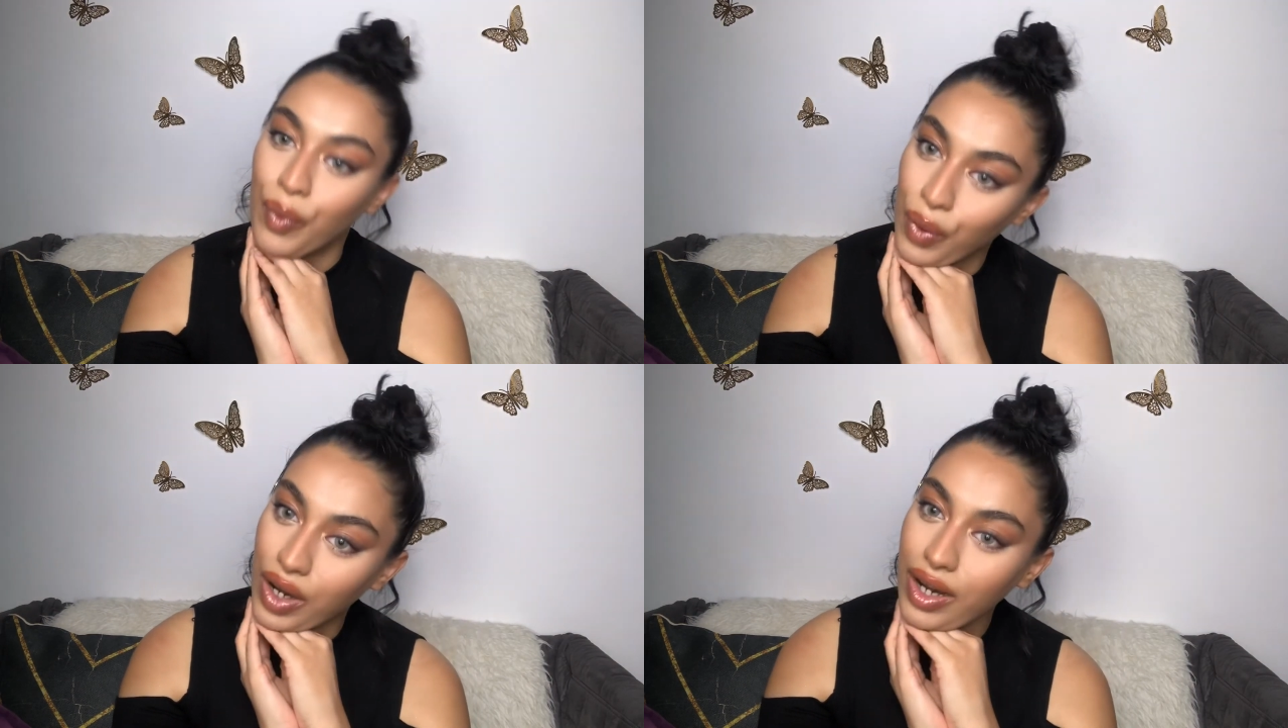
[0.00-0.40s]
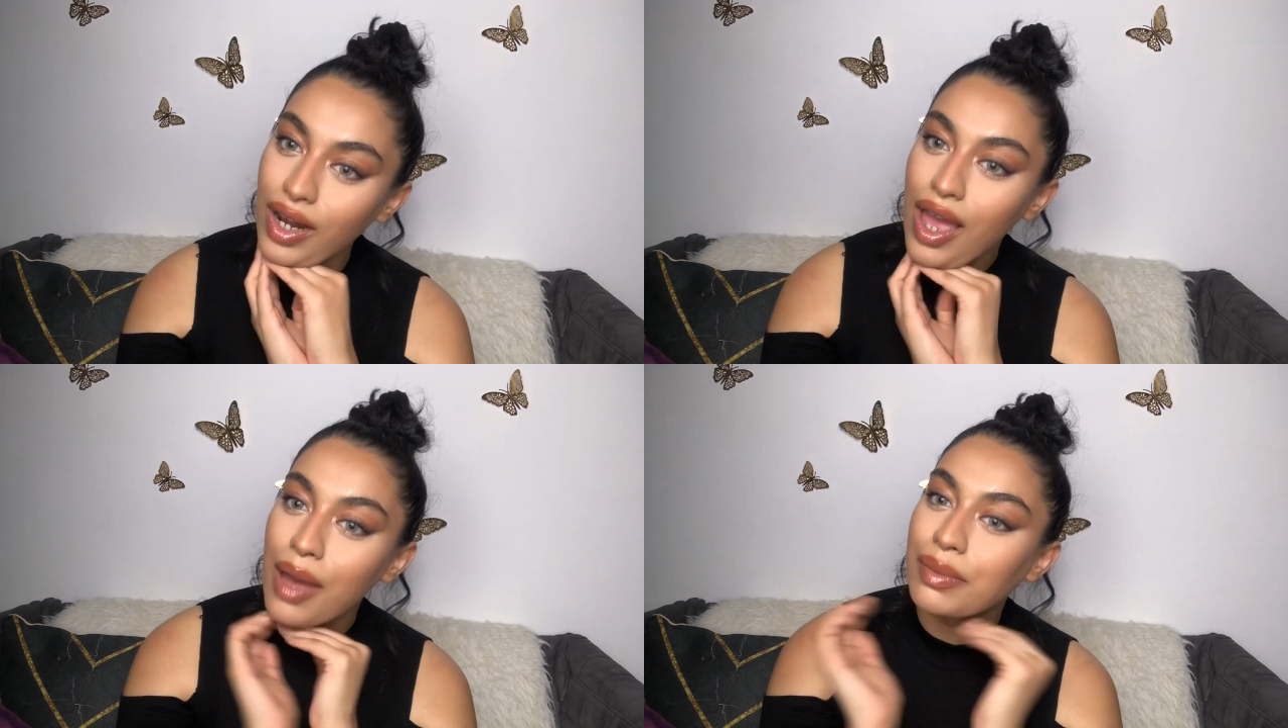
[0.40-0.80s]

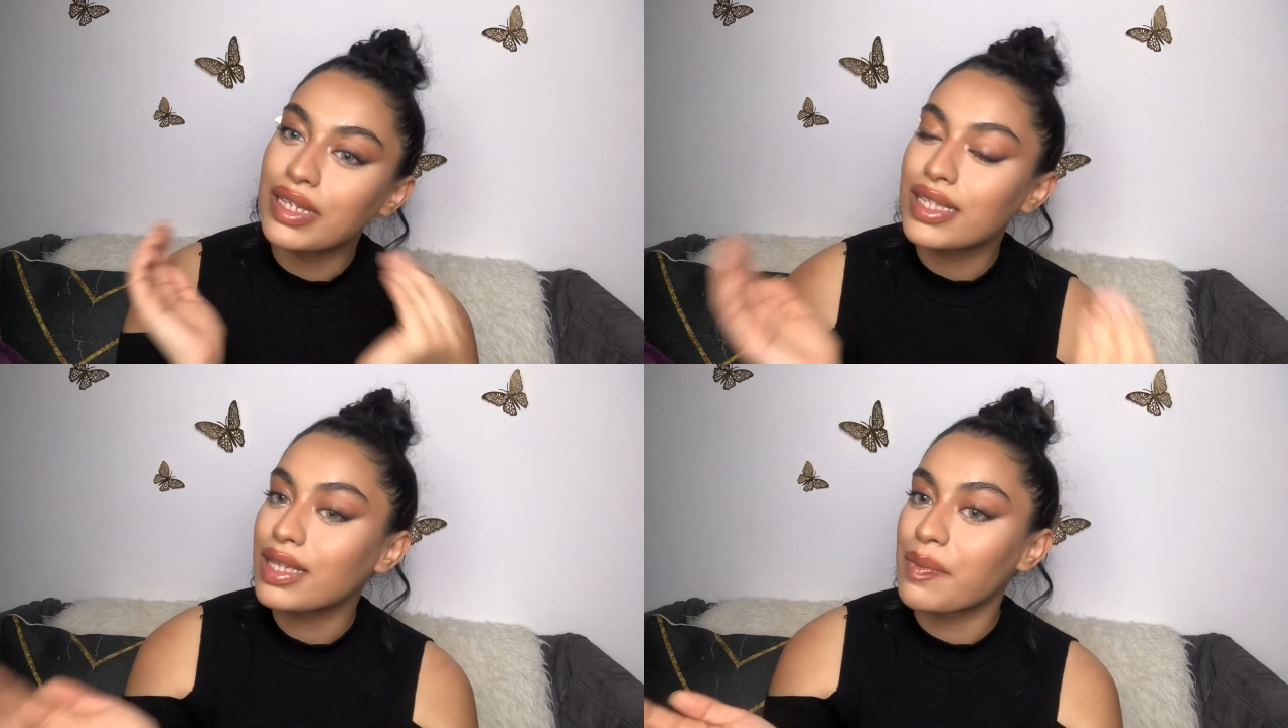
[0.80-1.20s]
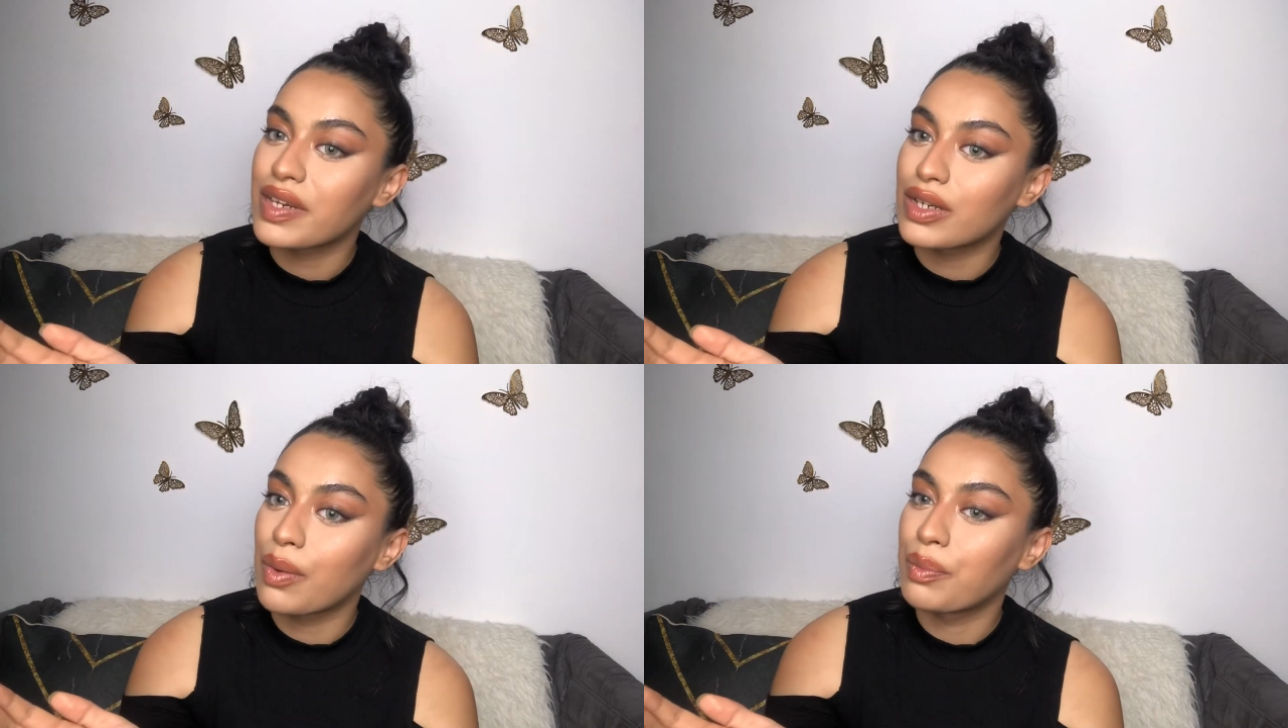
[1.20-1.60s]
more, please
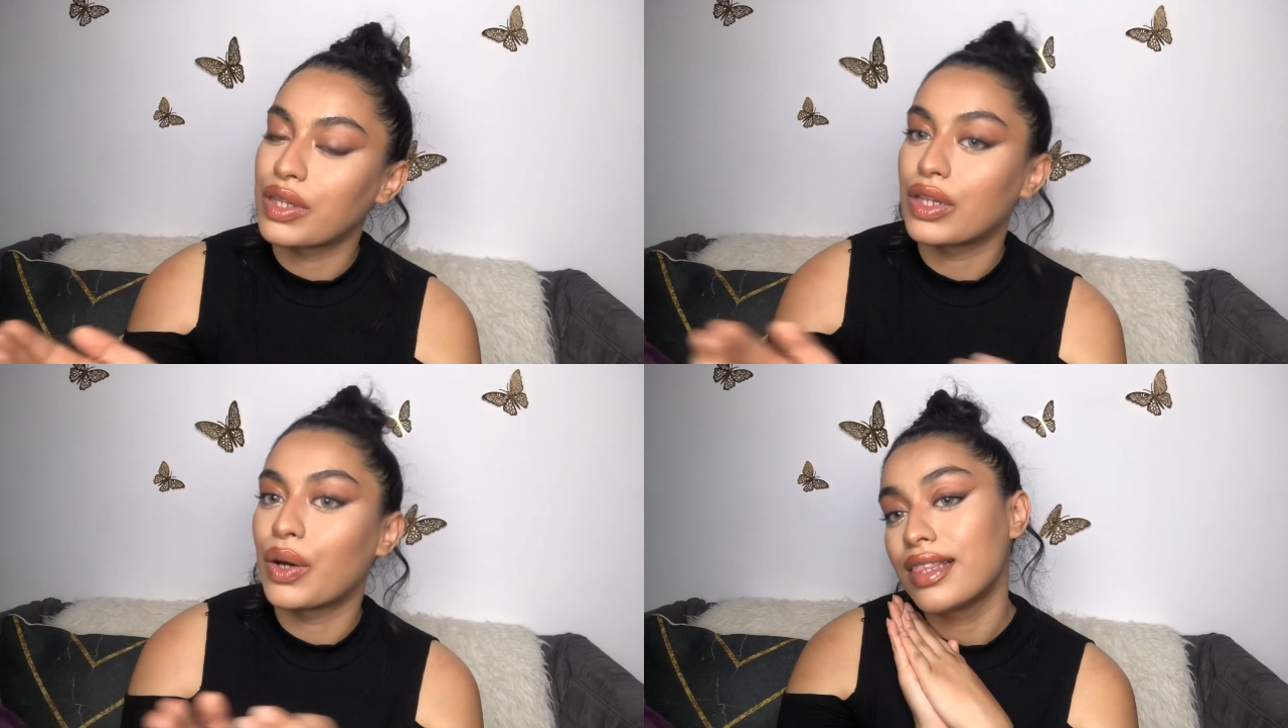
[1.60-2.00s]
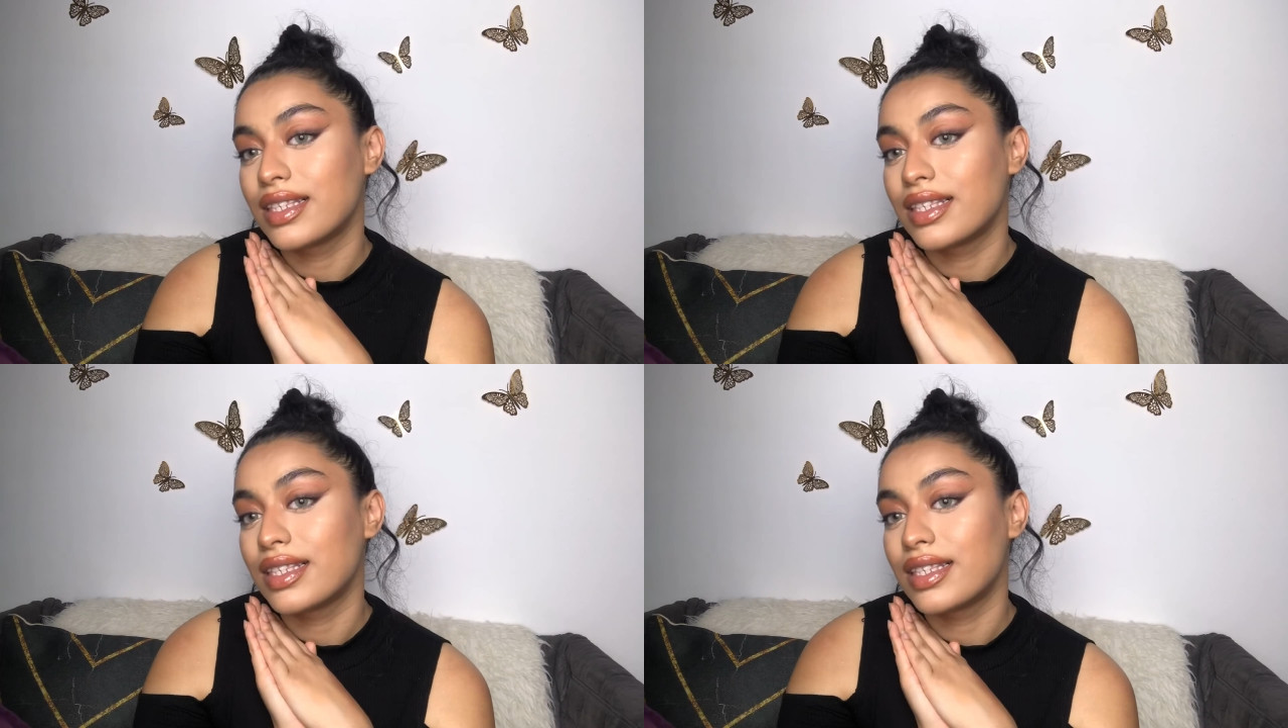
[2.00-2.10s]
comment down below.